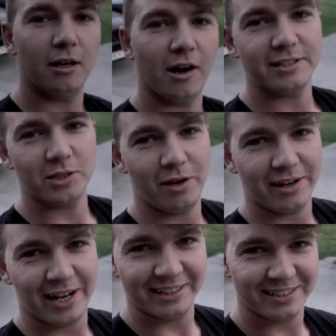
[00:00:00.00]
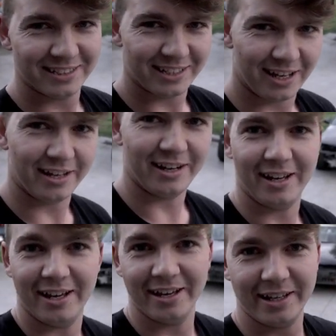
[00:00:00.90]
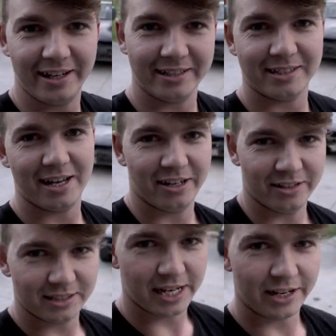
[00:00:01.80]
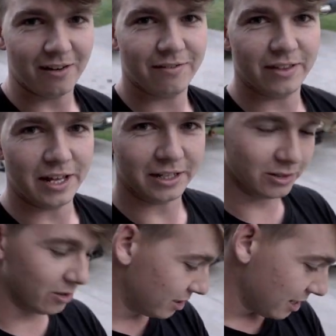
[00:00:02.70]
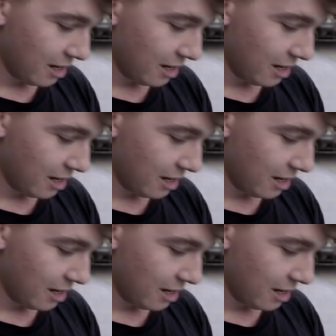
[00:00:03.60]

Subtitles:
All right, so while Kaylin's inside getting started on taking off that exhaust,